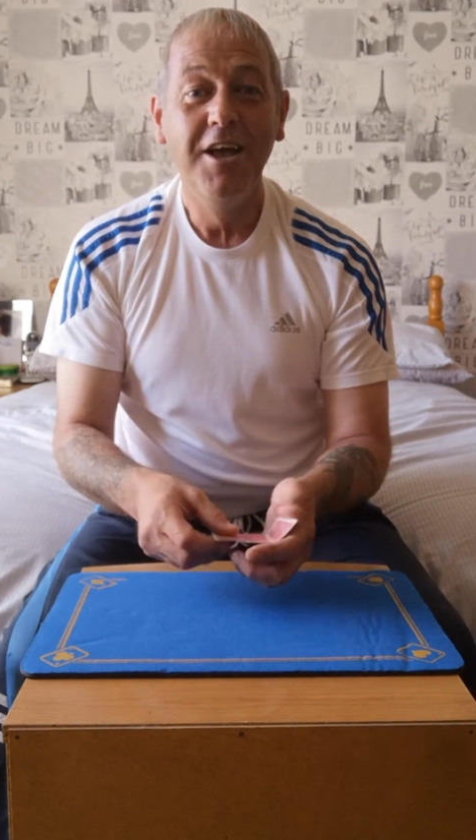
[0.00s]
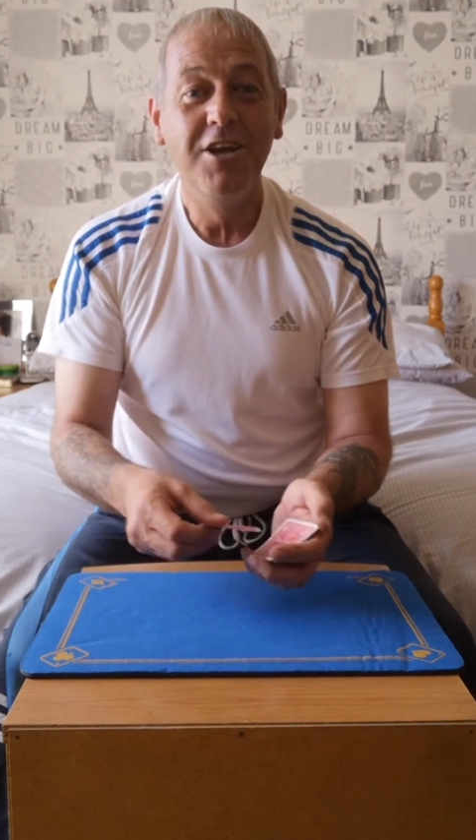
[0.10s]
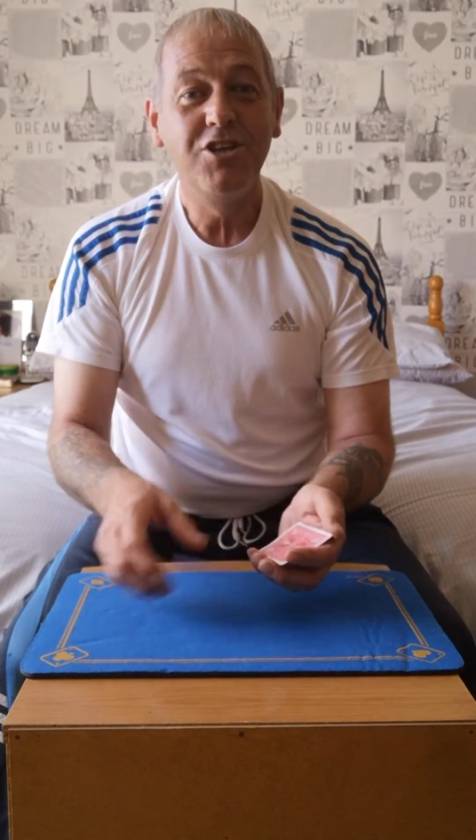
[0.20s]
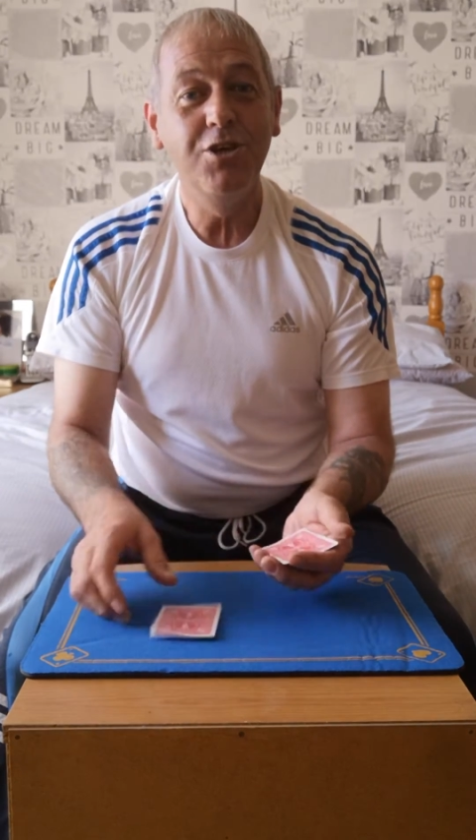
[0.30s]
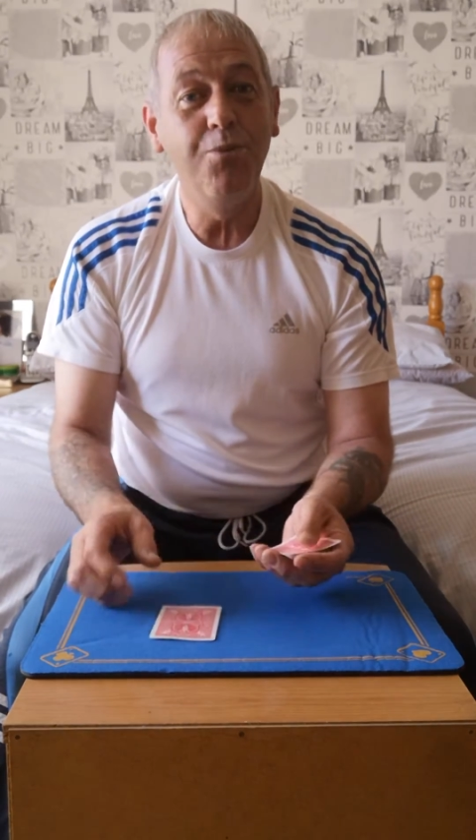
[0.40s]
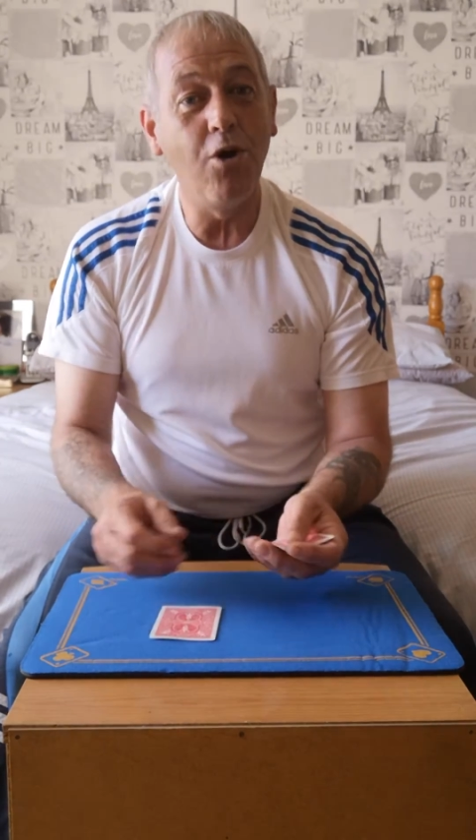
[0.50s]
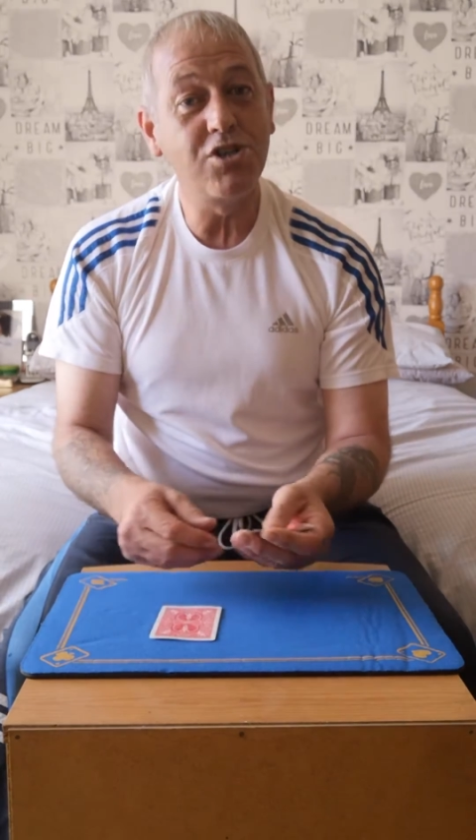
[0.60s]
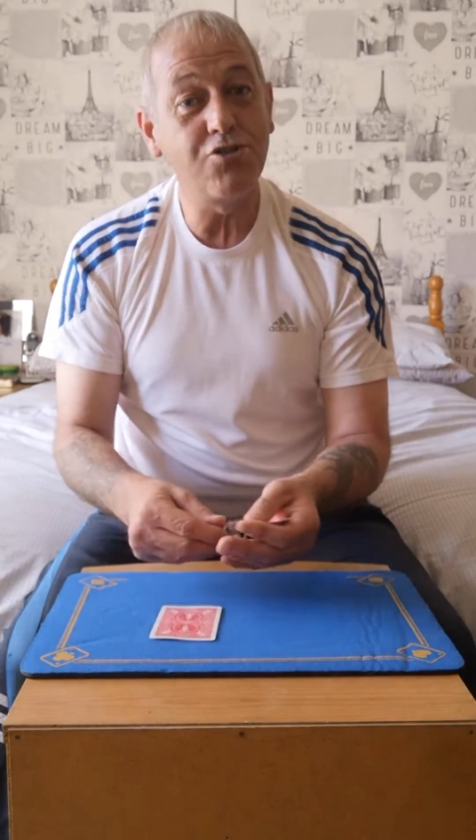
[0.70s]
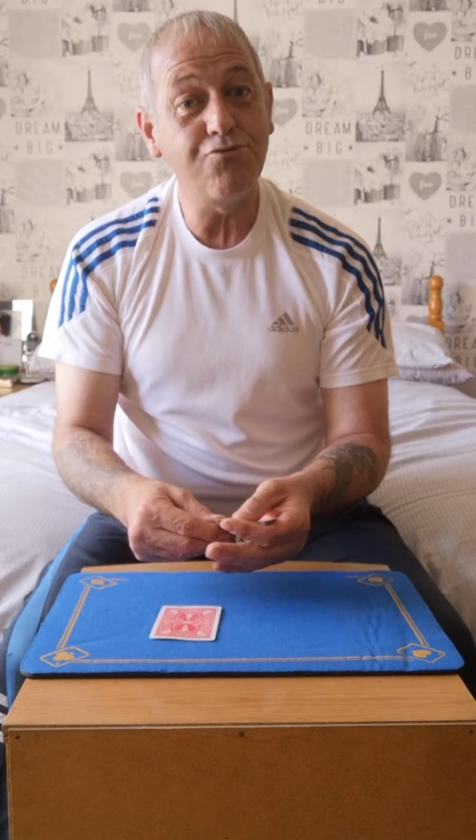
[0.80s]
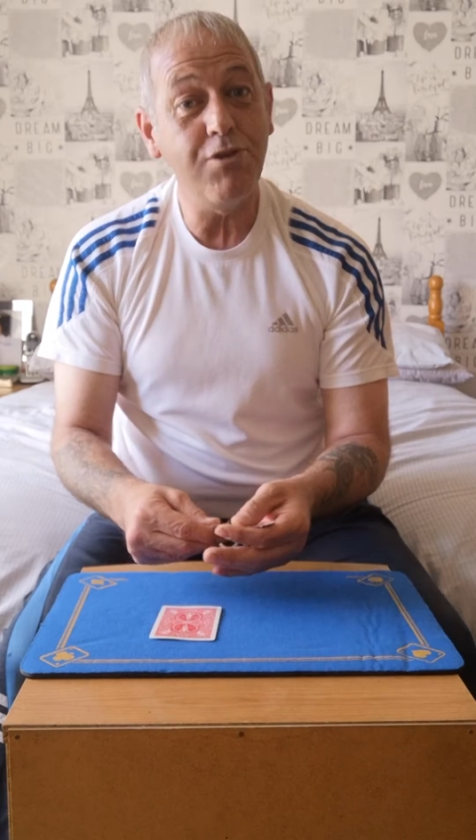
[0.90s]
She walked
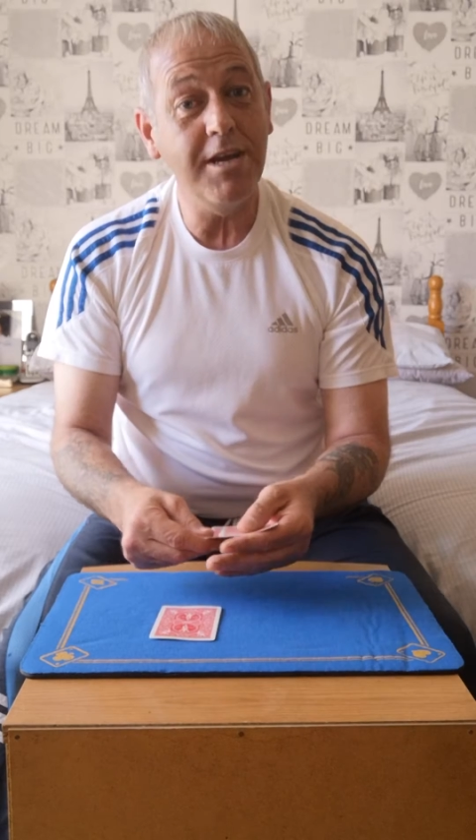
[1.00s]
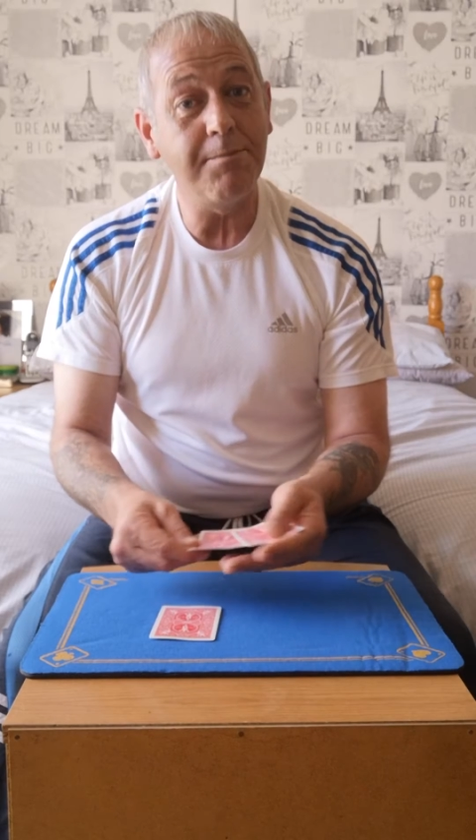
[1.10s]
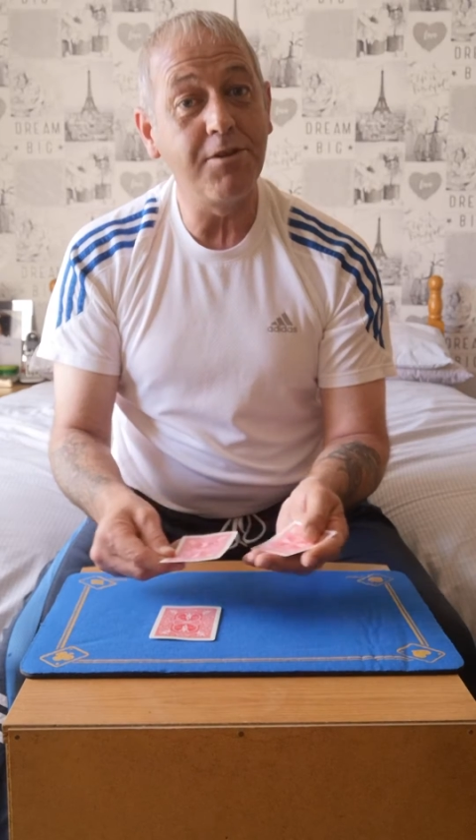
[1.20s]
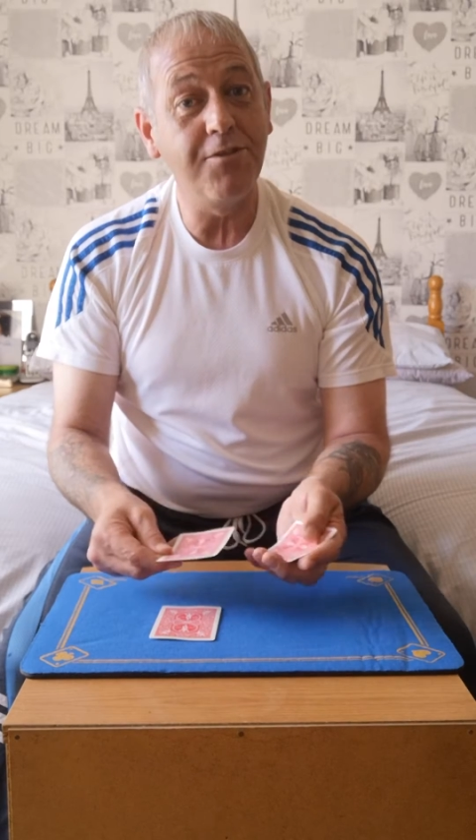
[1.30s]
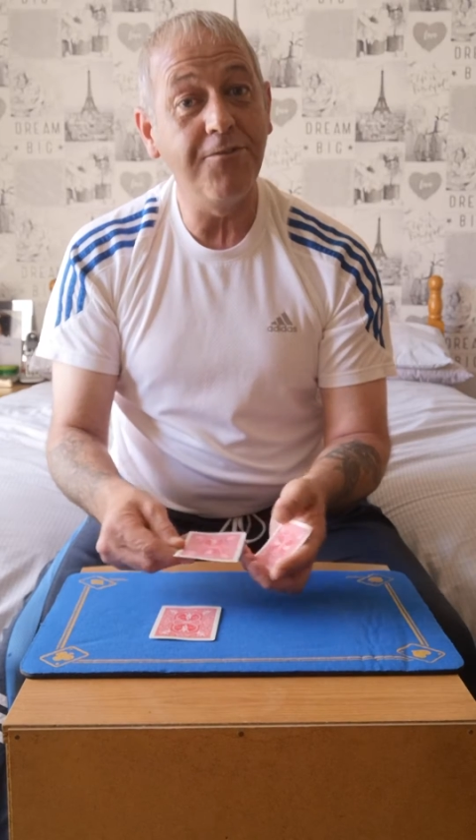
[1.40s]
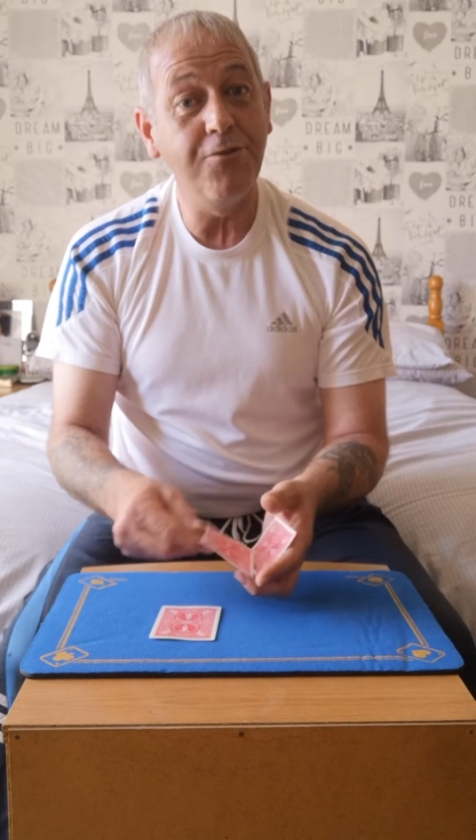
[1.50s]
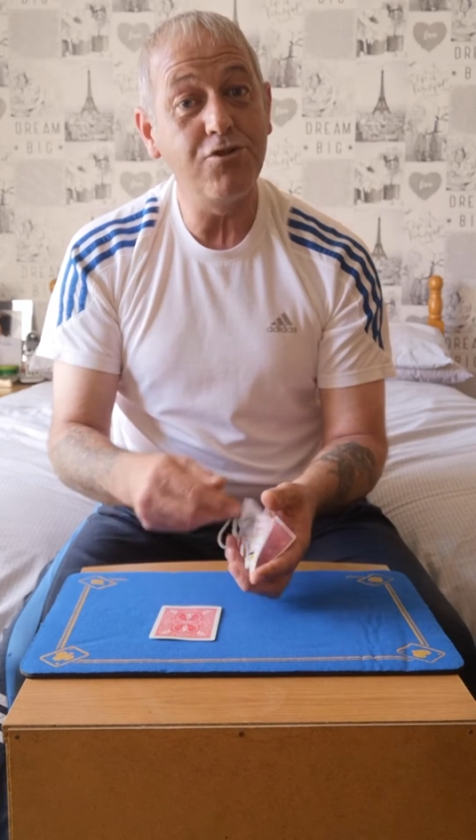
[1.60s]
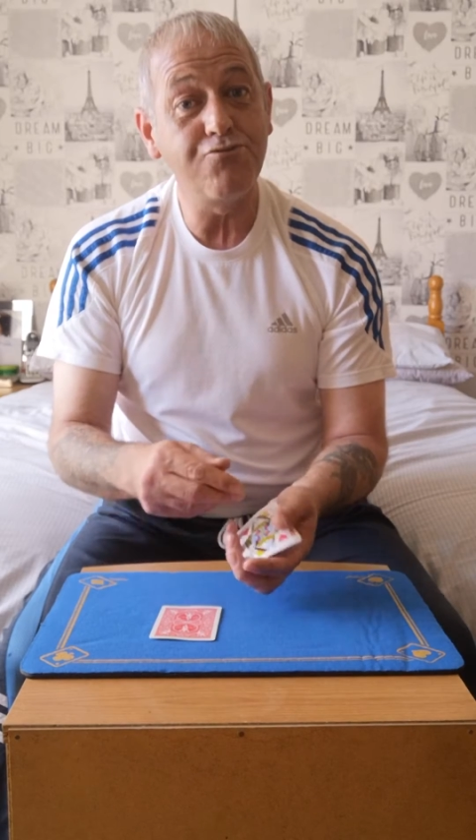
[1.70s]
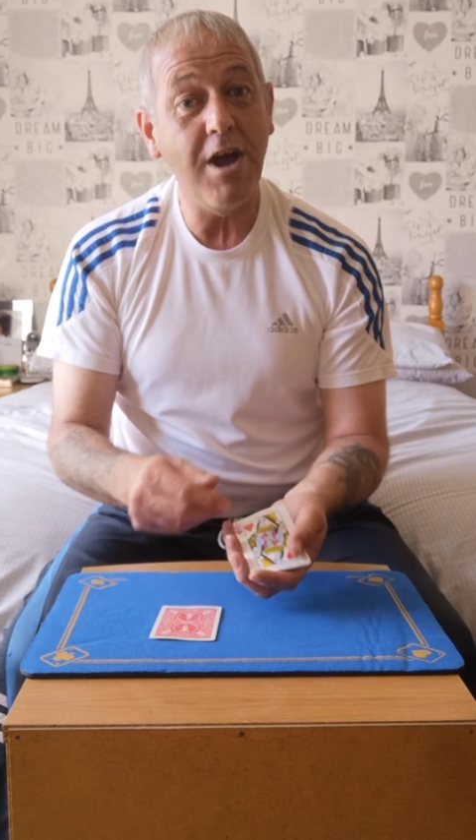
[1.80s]
straight up to the first